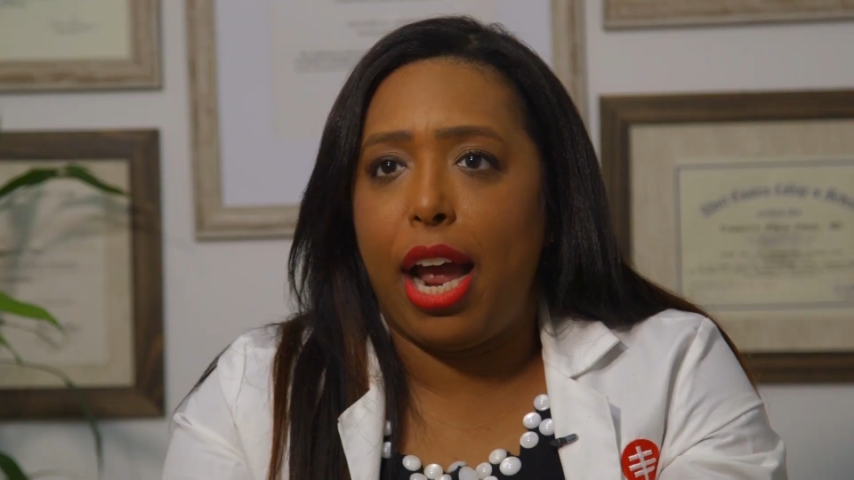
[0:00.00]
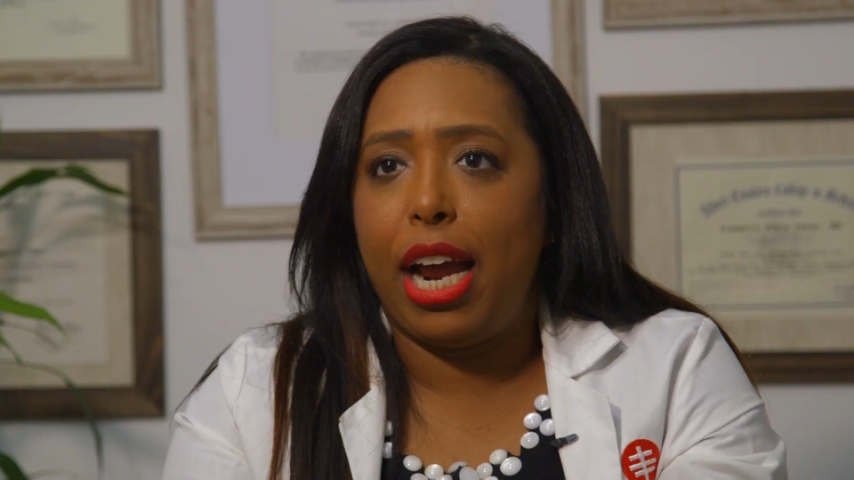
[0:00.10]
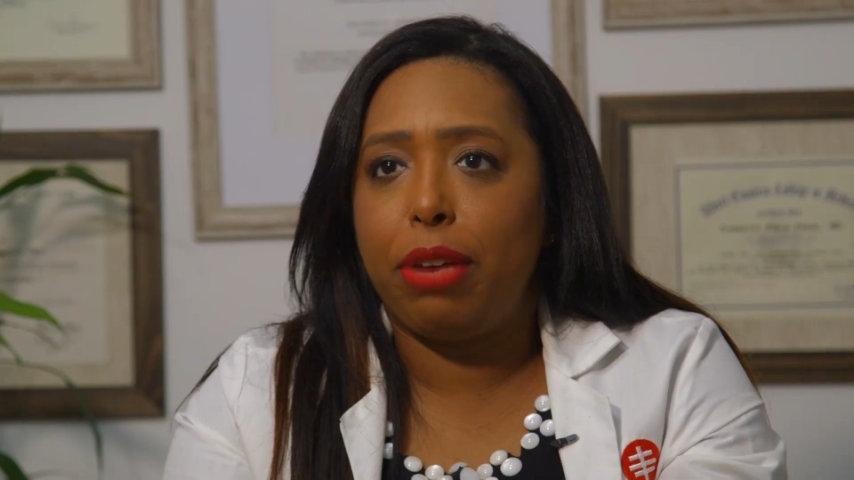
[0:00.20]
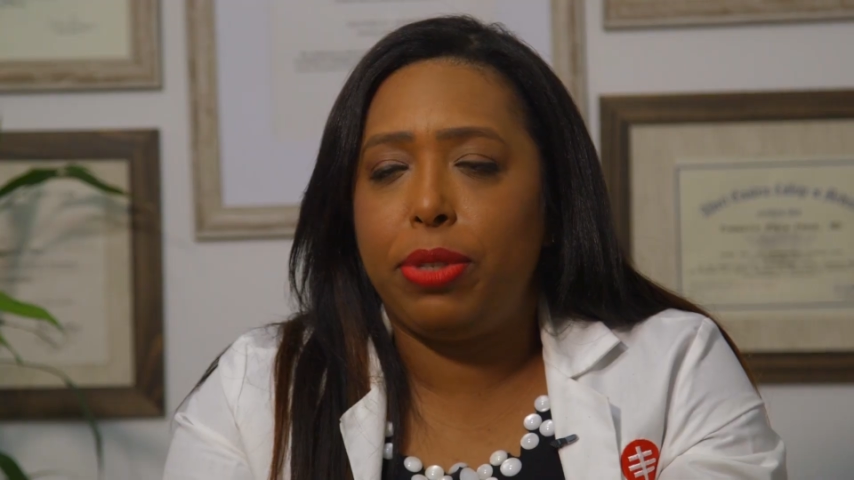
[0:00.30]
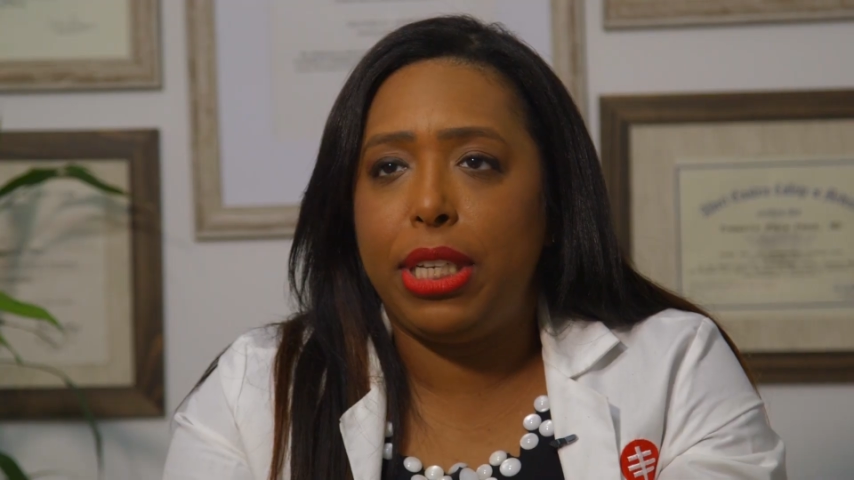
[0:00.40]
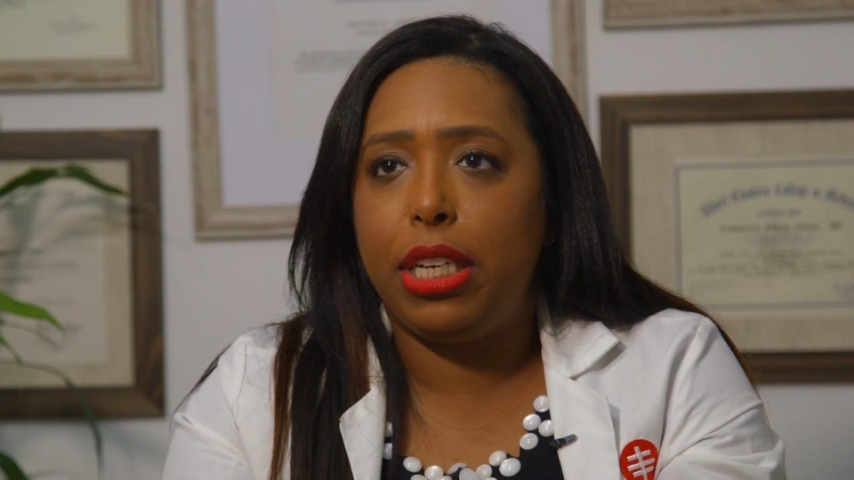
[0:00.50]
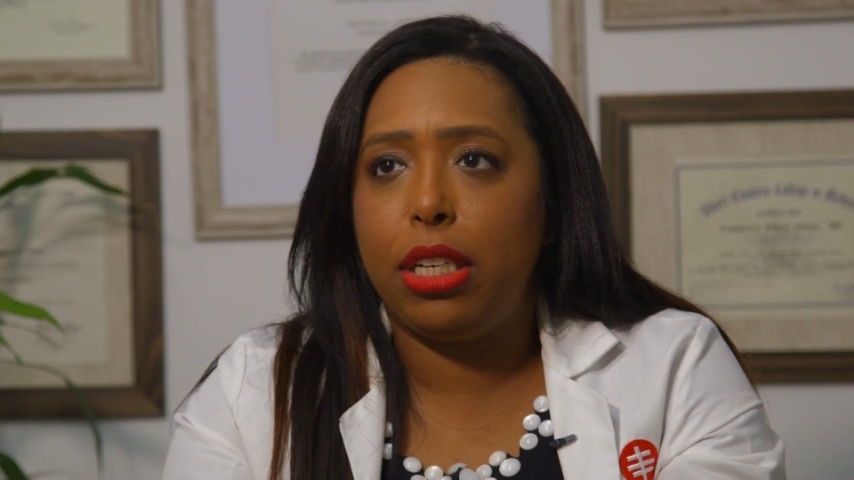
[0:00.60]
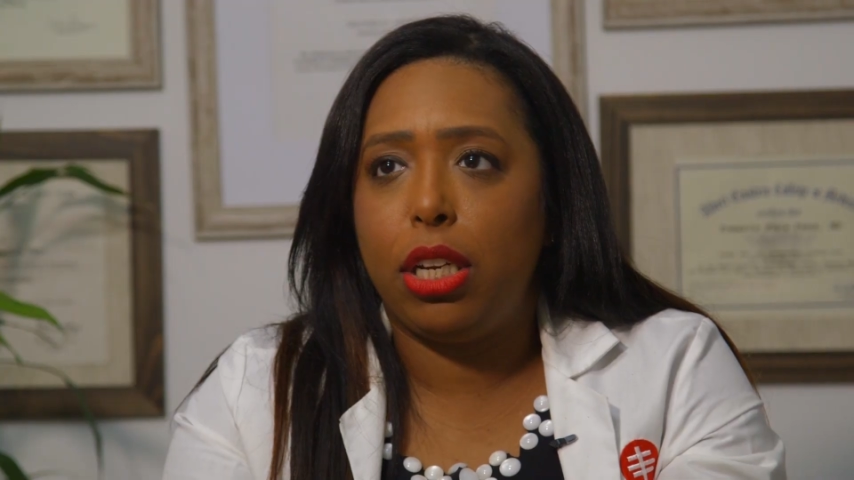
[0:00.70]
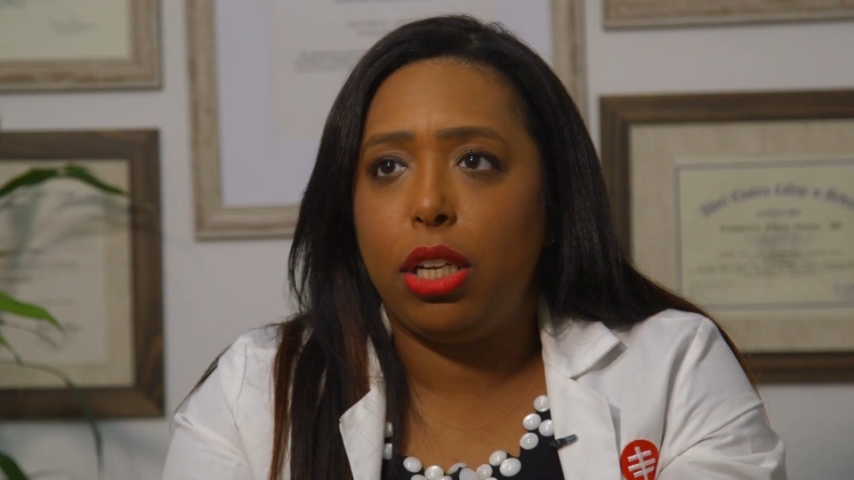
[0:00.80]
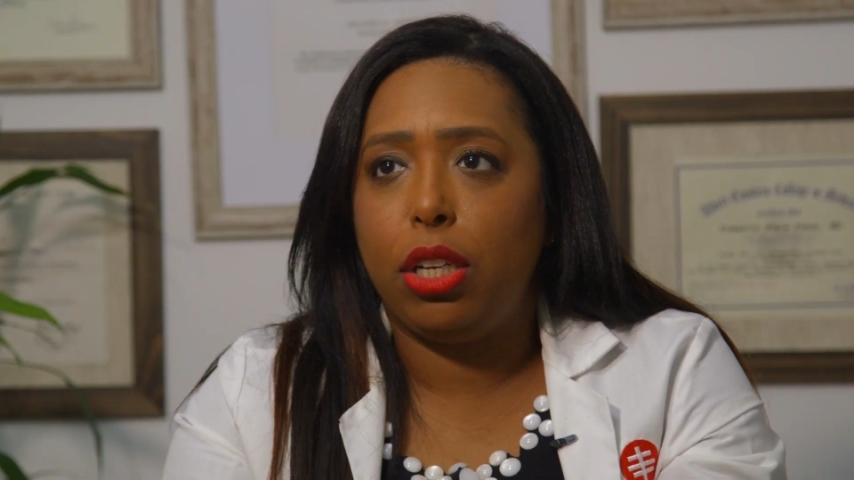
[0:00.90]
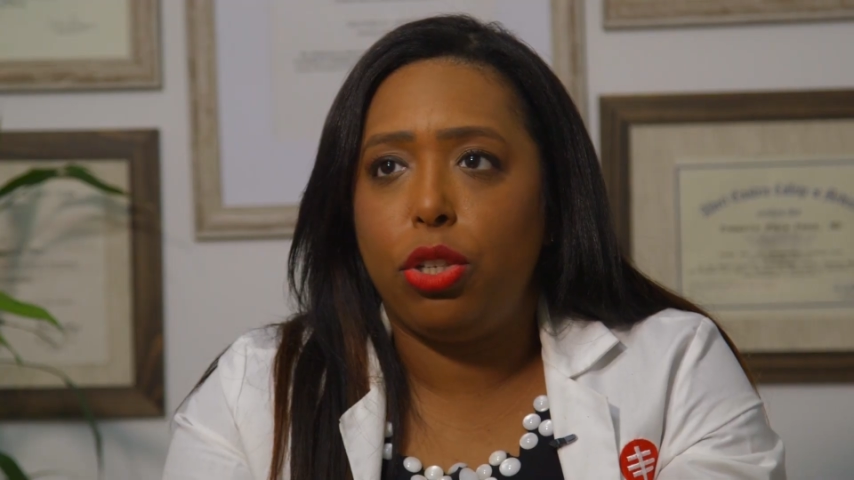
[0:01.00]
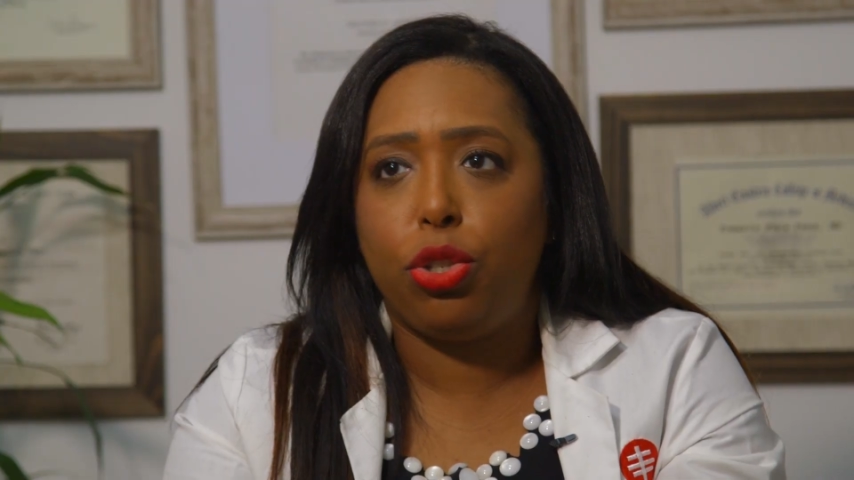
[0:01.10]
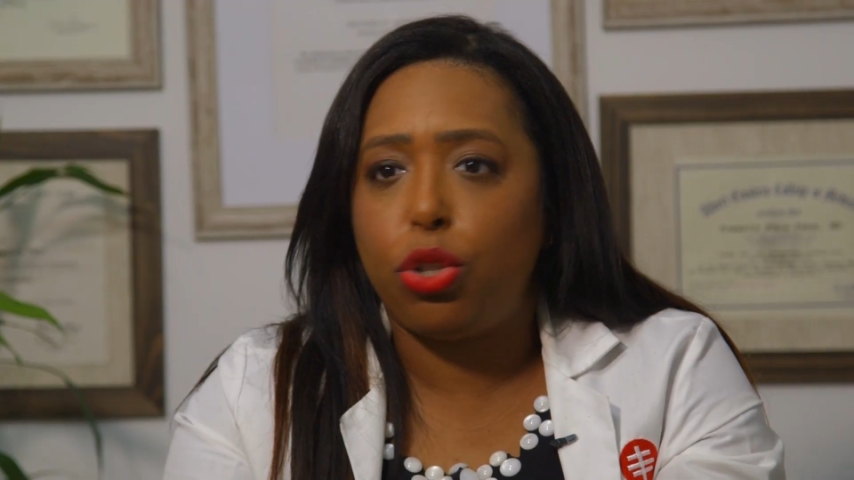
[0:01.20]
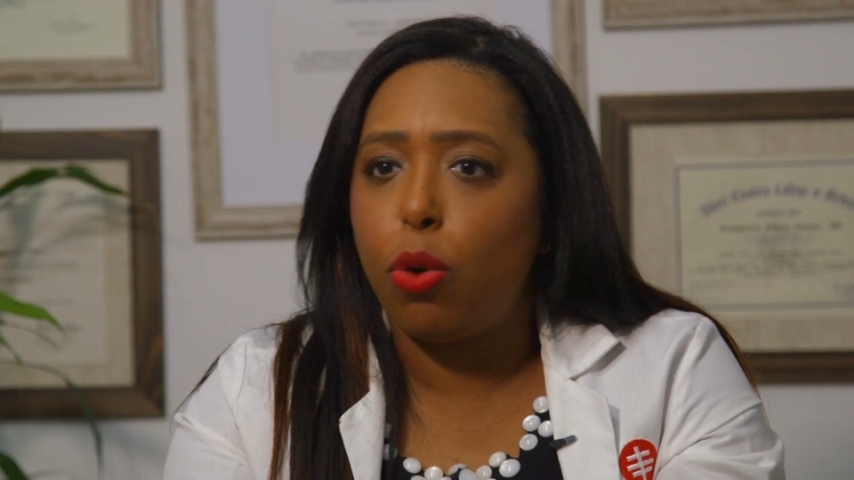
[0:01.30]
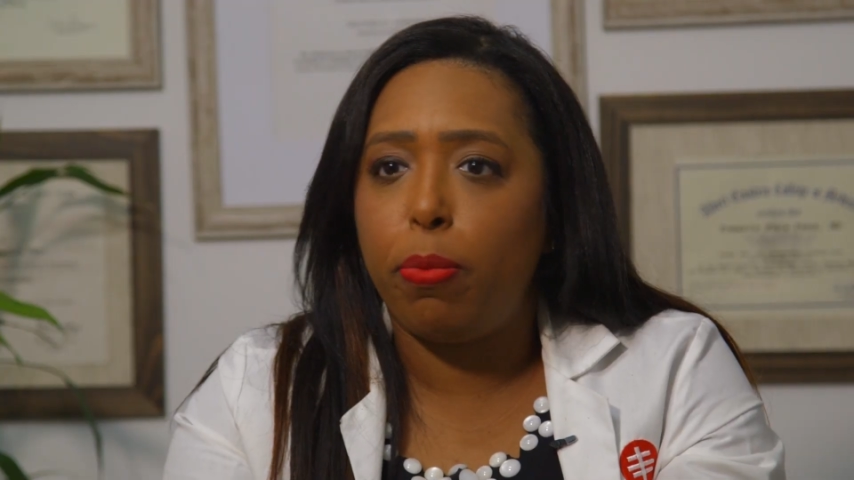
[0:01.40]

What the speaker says: I have seen so